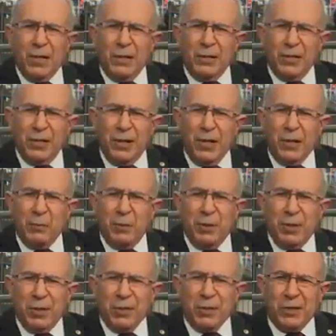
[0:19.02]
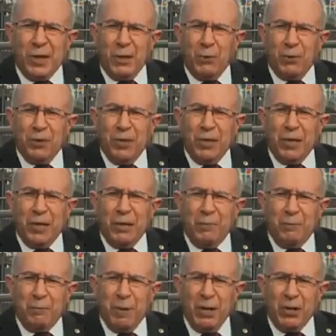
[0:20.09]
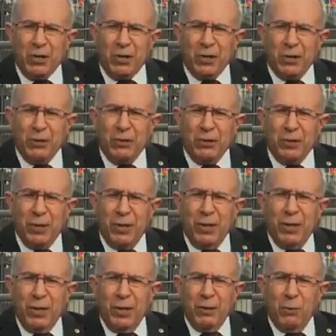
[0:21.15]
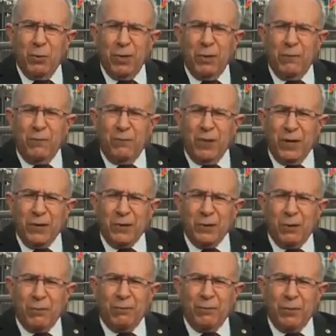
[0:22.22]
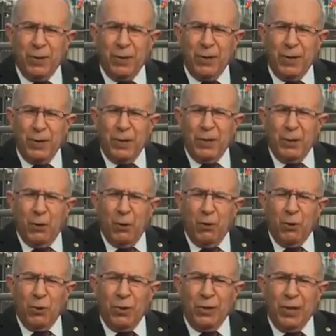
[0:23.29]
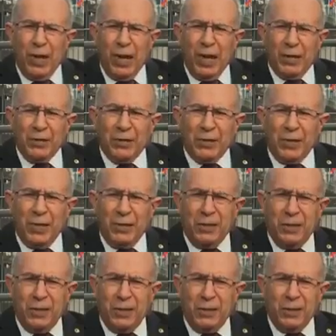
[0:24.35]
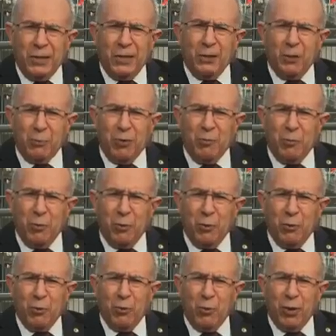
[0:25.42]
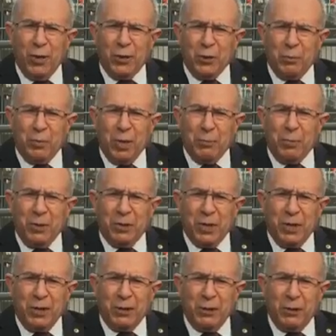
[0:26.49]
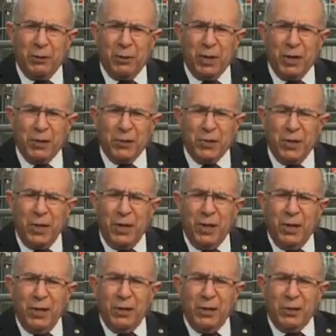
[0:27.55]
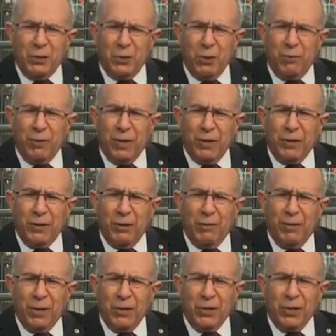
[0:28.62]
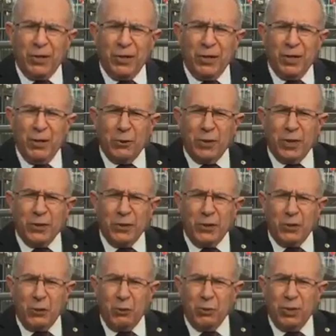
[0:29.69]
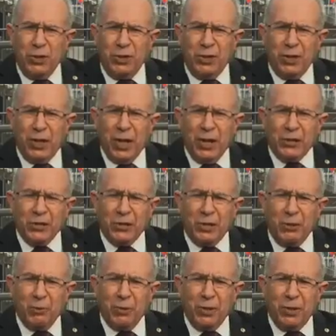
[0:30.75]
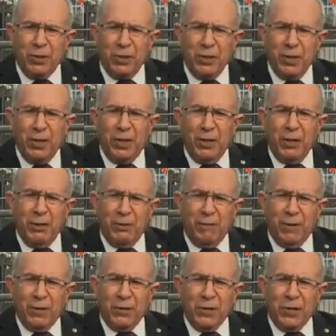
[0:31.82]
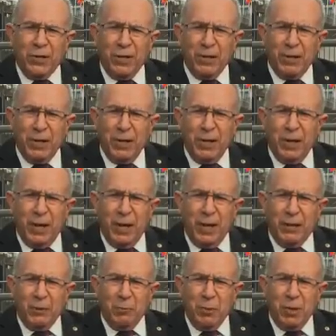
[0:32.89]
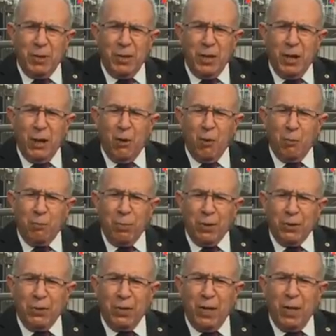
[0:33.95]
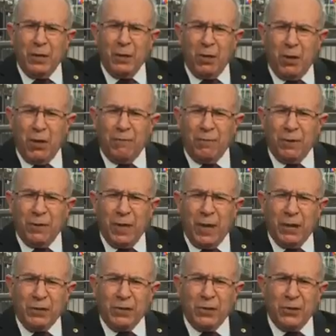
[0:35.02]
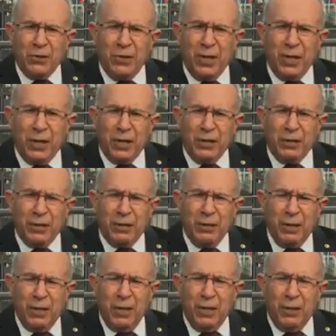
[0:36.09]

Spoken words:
Algeria has been extraordinarily patient in face of all the acts that the Kingdom of Morocco has perpetrated against the sovereignty of Algeria, against the unity, the national unity of Algeria, and many open and covert actions directed